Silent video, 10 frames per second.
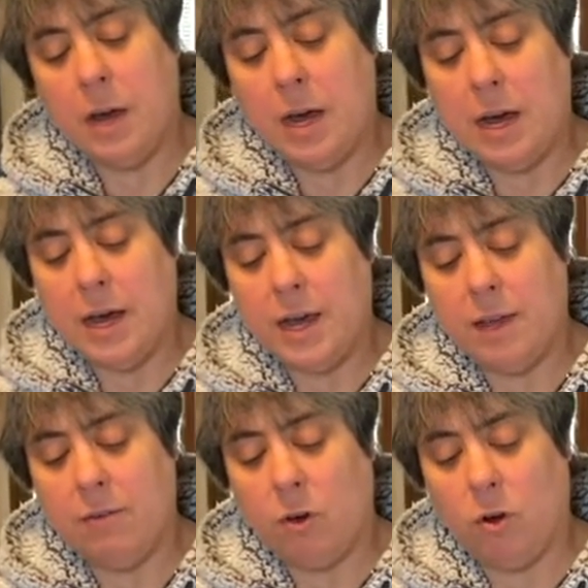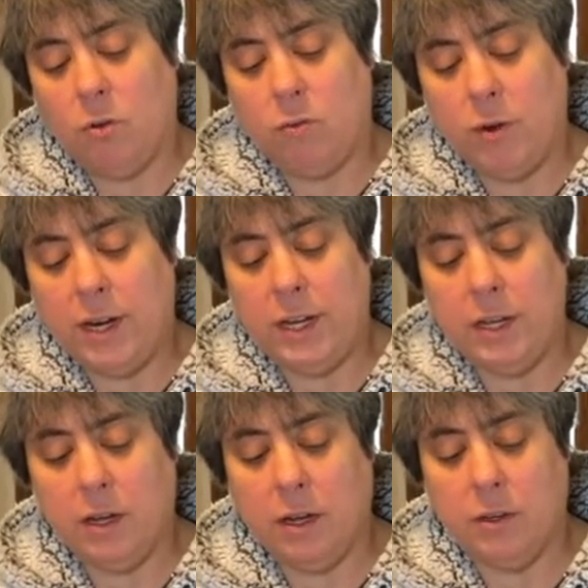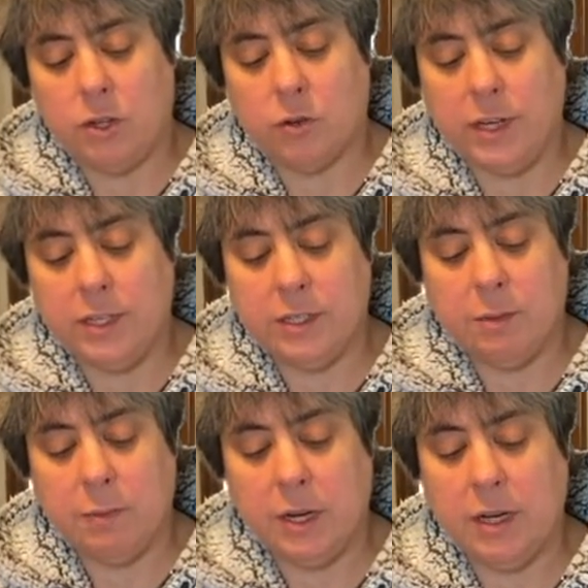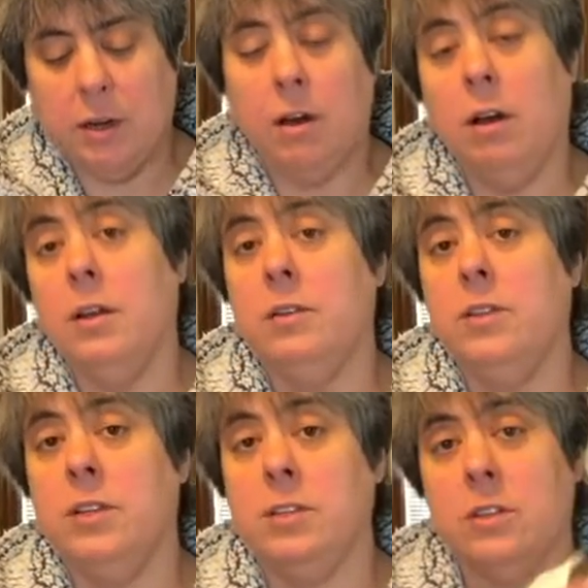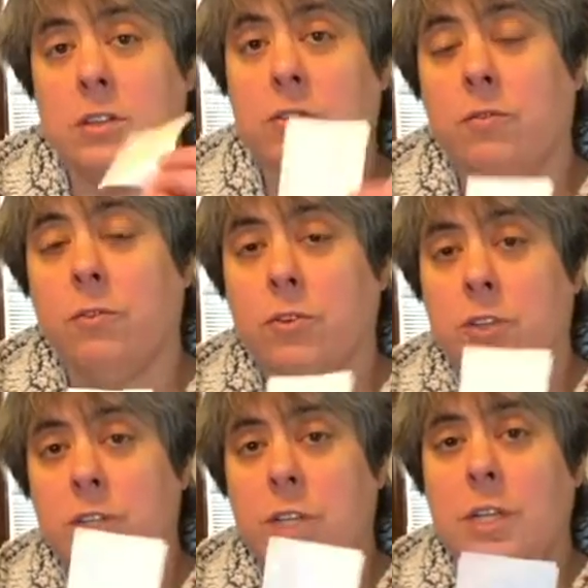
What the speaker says: I have already traced mine on this first